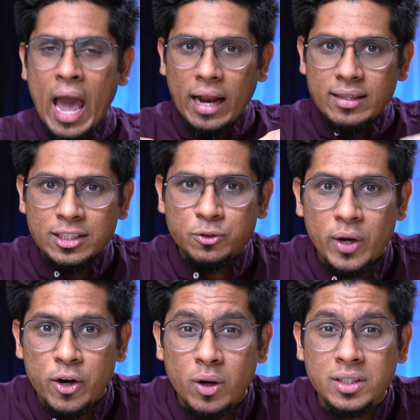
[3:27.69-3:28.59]
And this
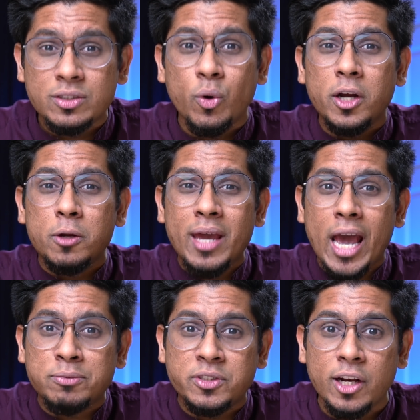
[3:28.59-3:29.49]
video is going to be
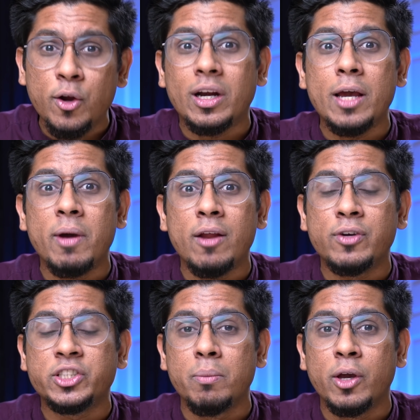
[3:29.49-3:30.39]
absolutely
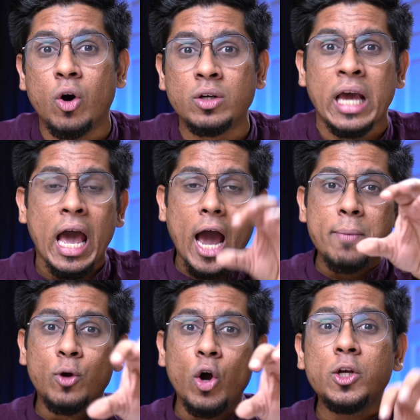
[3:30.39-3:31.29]
beneficial because
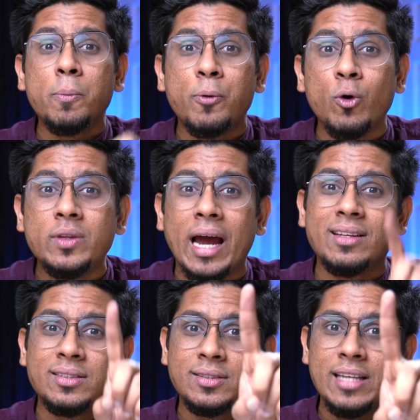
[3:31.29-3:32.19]
I'm going to prove that
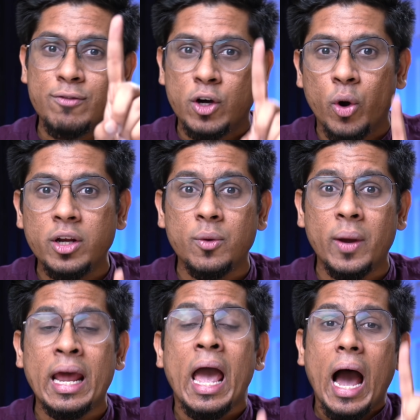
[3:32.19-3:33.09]
this is never going to
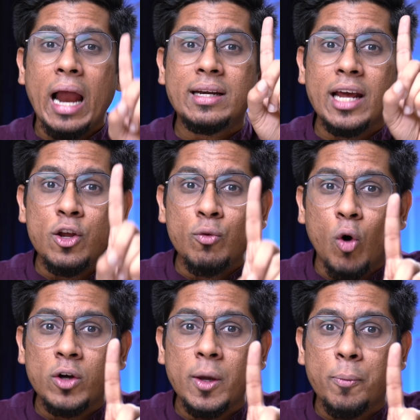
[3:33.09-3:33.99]
win. I'll tell you
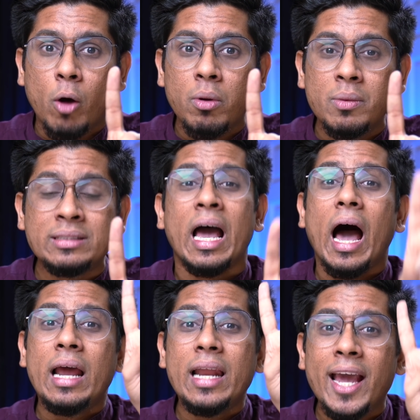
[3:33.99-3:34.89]
what the problem is.
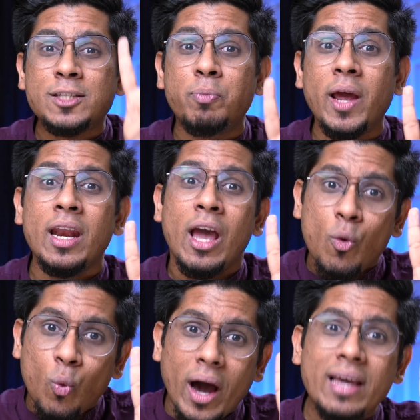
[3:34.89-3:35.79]
I'll explain
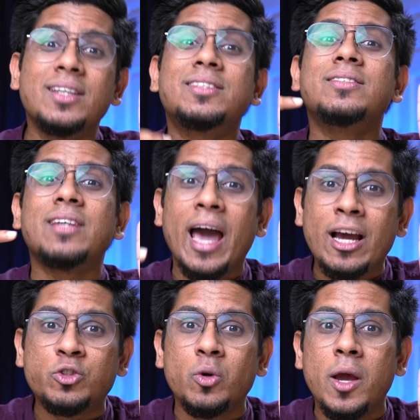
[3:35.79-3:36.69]
why this is
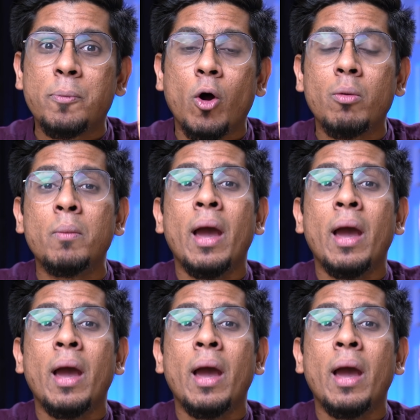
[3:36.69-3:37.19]
actually a problem.